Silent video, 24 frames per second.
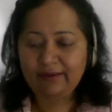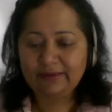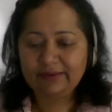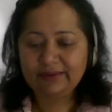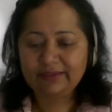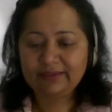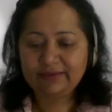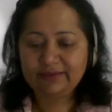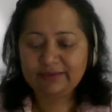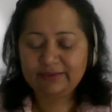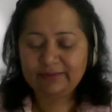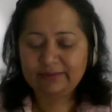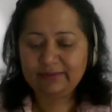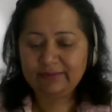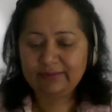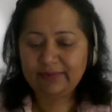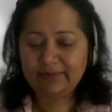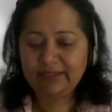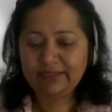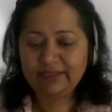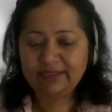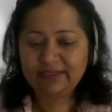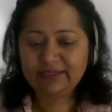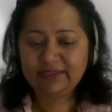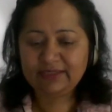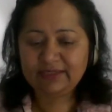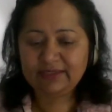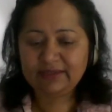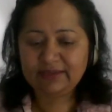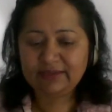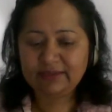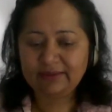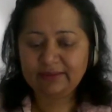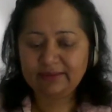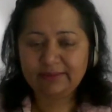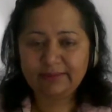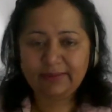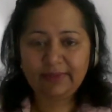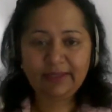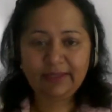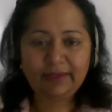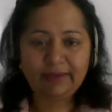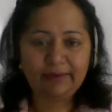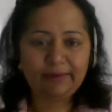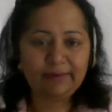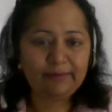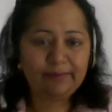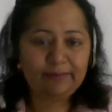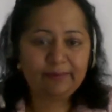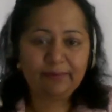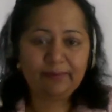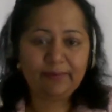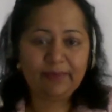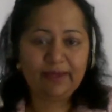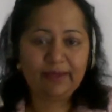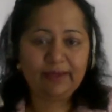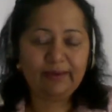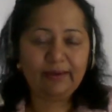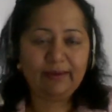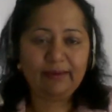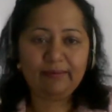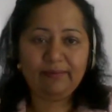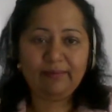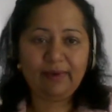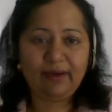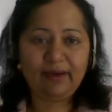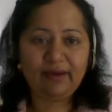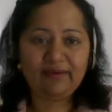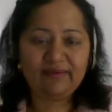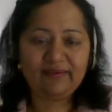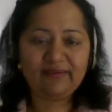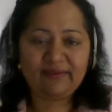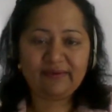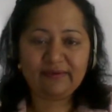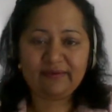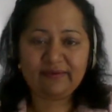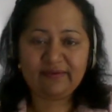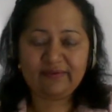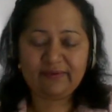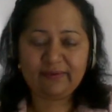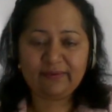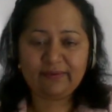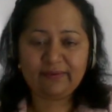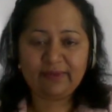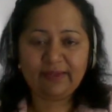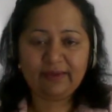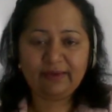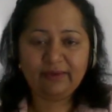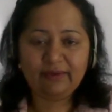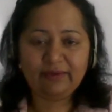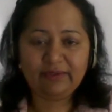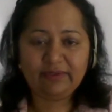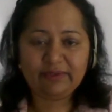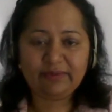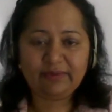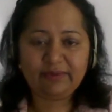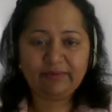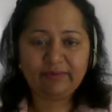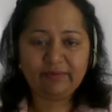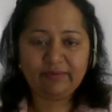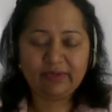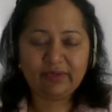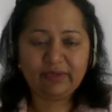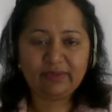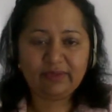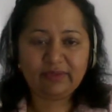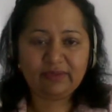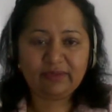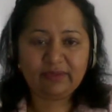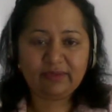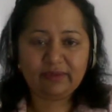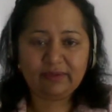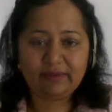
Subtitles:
So it's my answer is only going to be worth